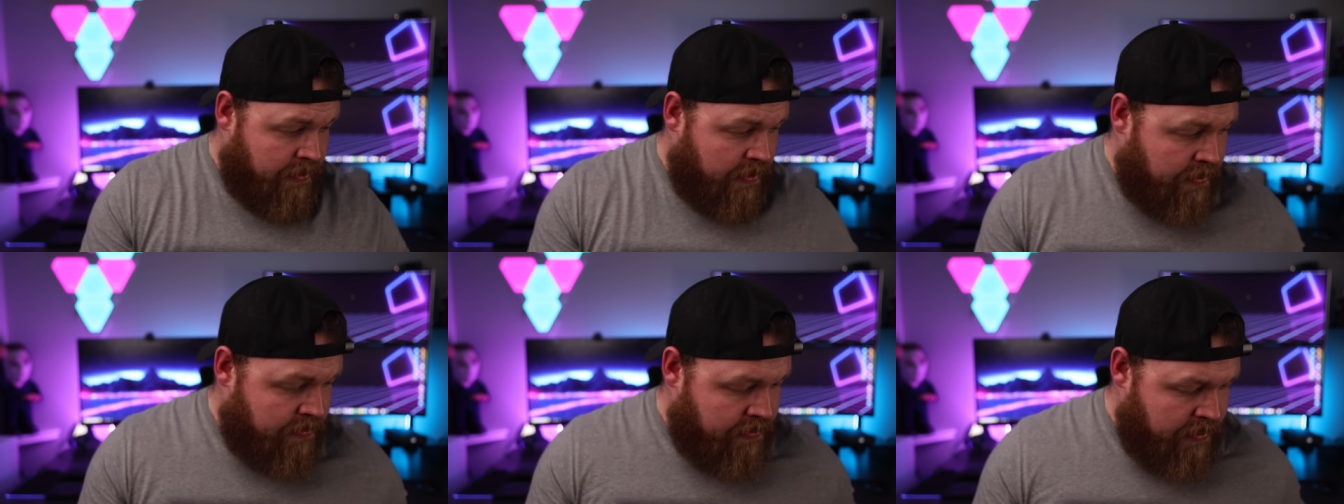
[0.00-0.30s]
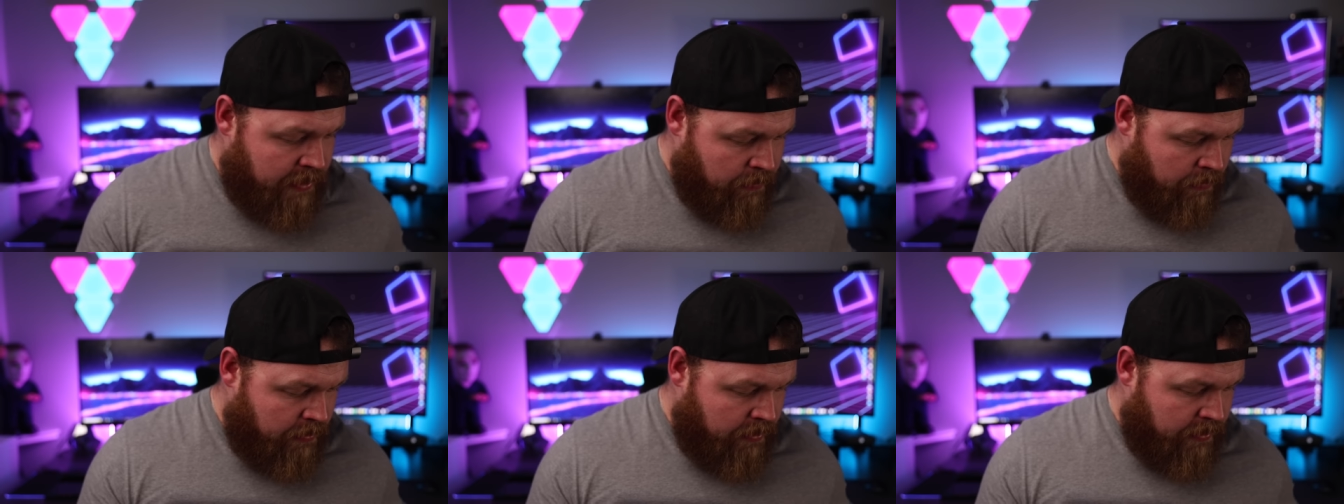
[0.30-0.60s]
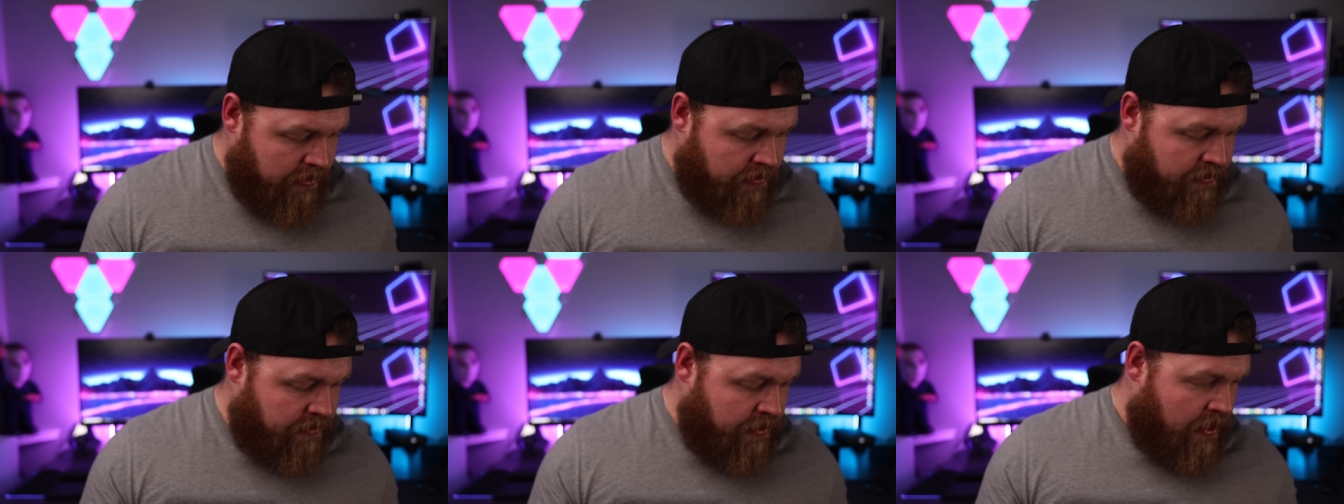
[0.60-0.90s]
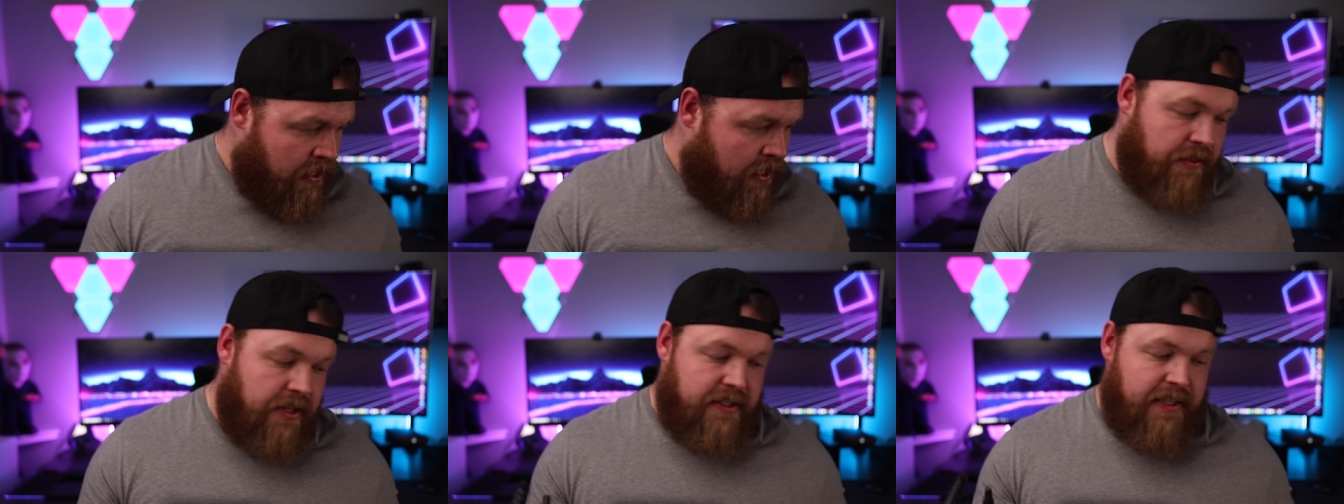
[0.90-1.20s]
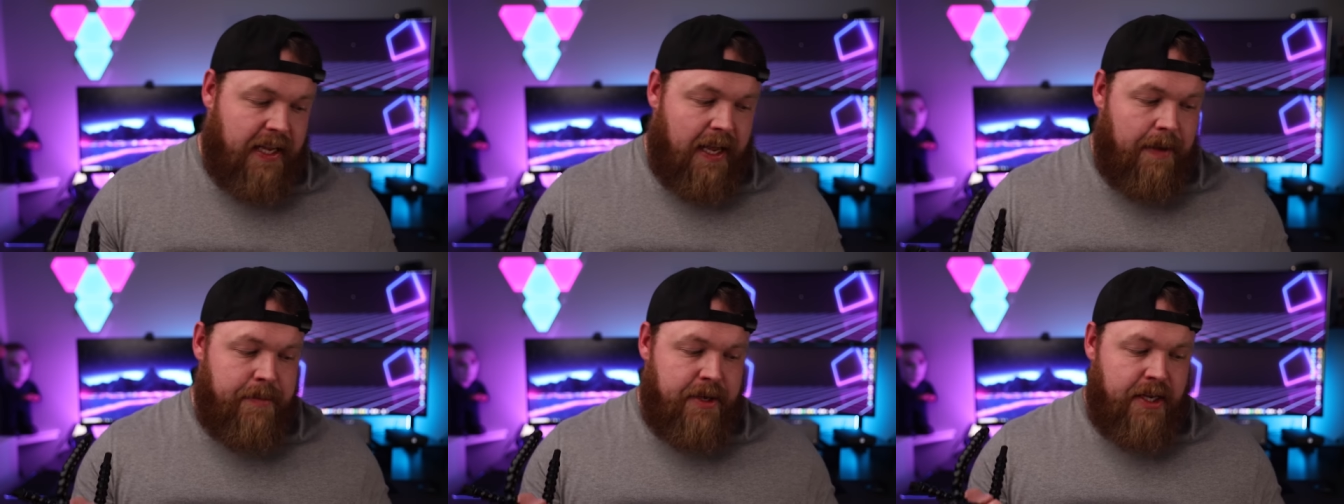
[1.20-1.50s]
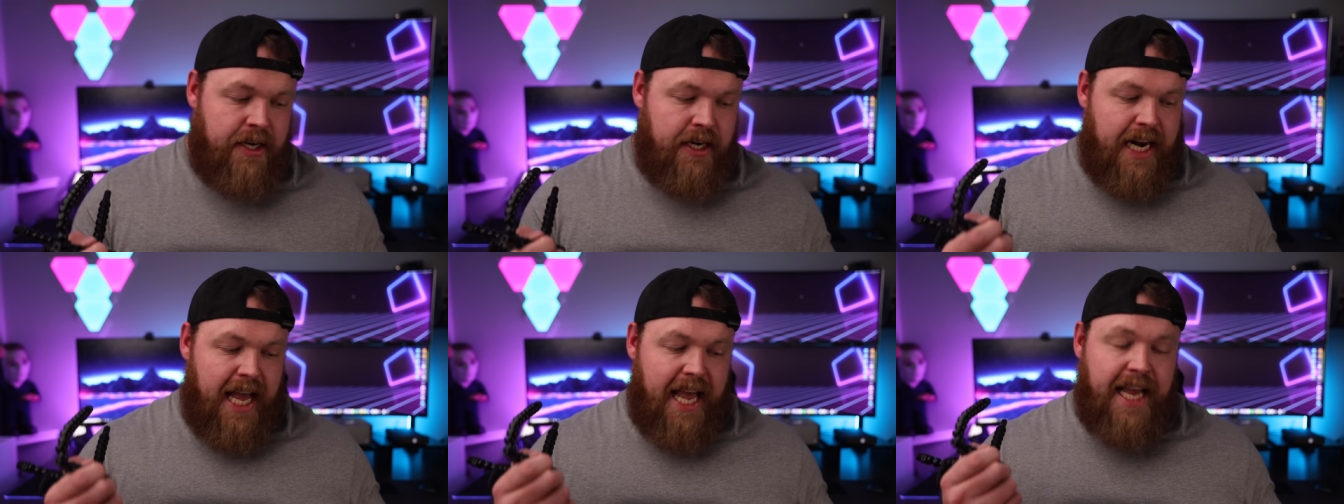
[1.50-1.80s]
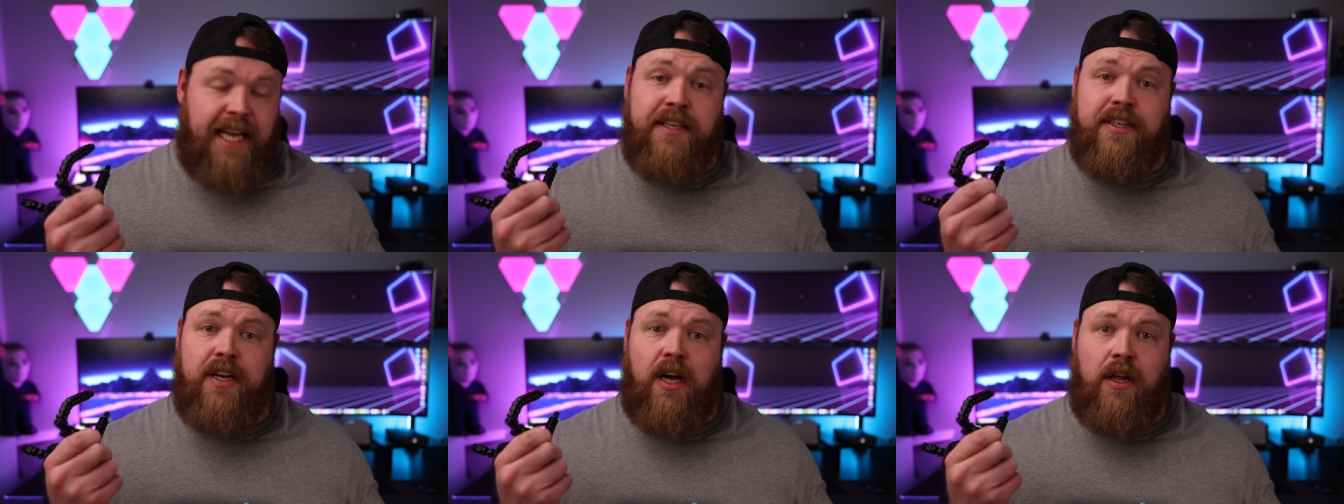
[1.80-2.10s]
this. This came in at
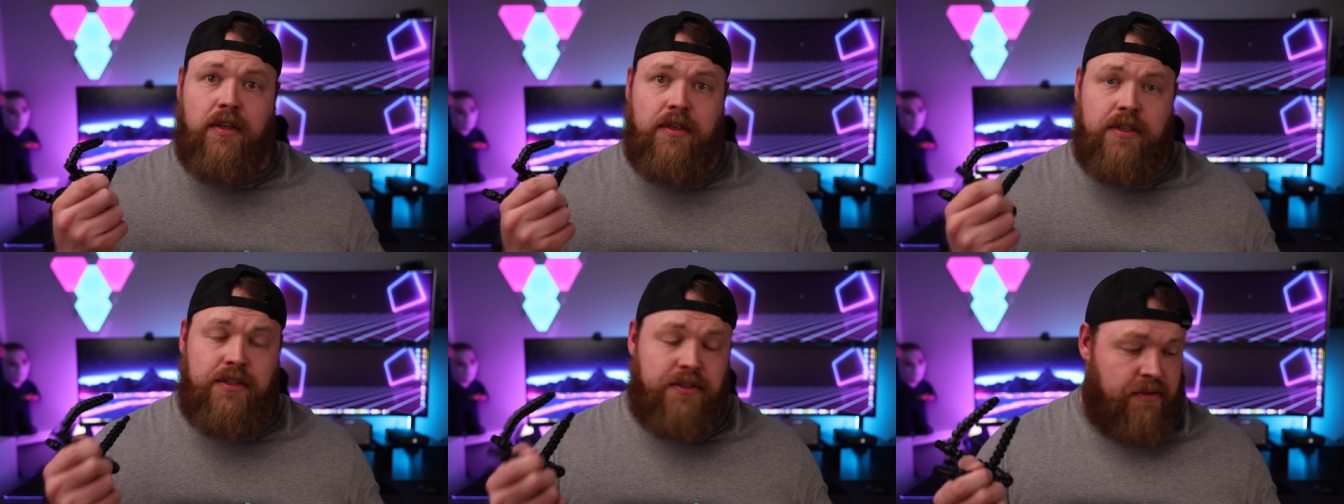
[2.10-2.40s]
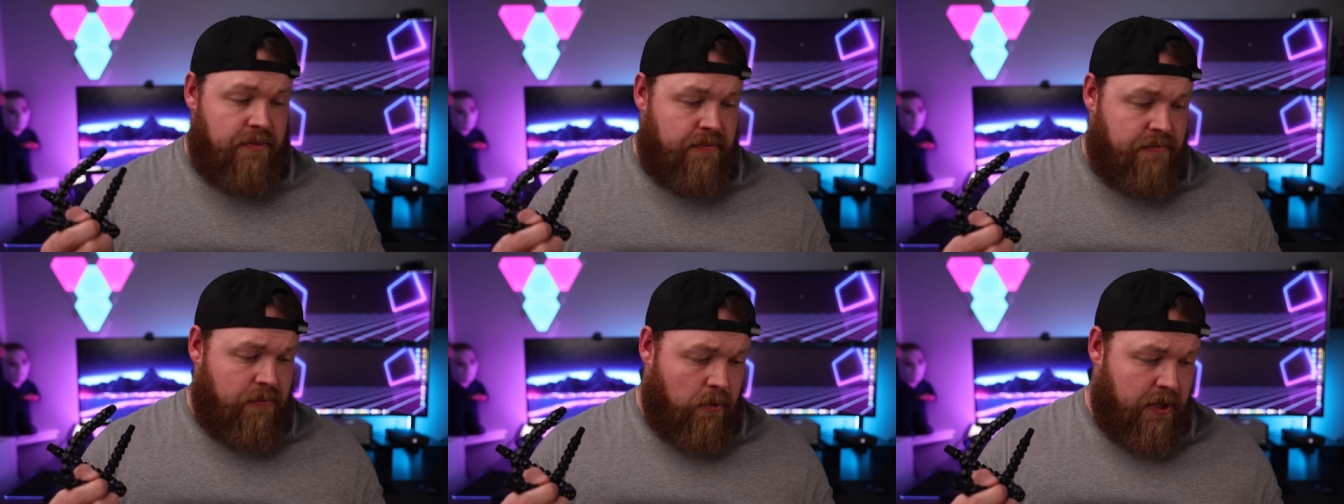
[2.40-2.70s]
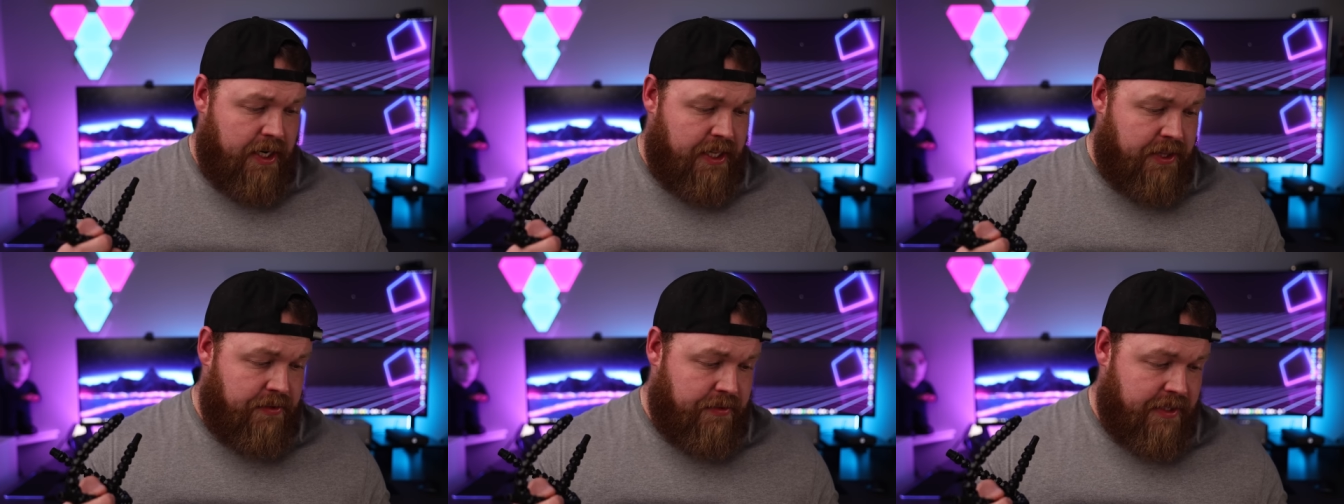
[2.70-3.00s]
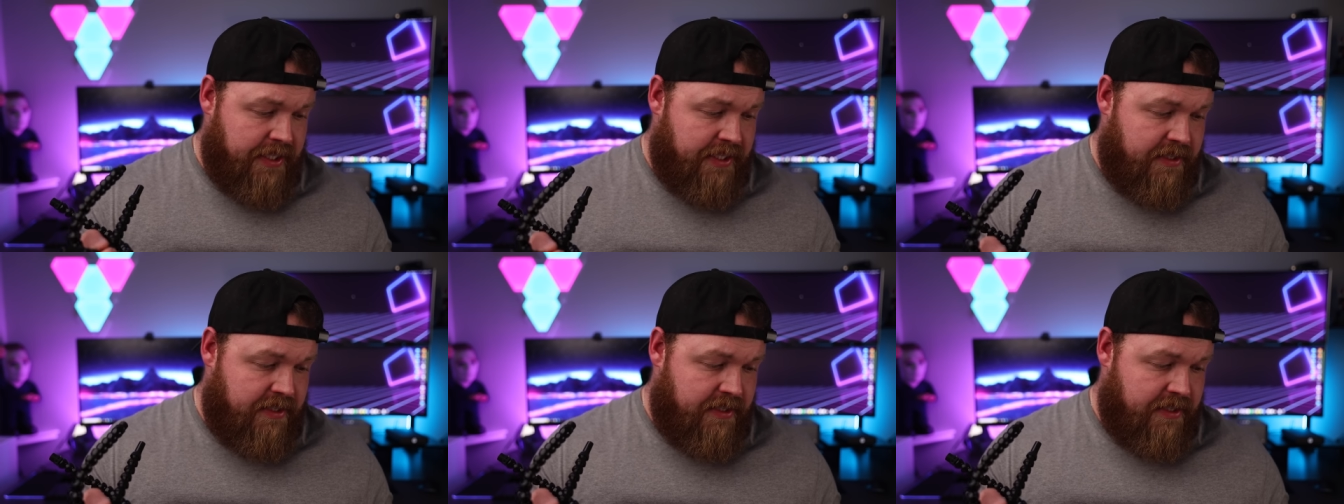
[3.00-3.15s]
$8.43.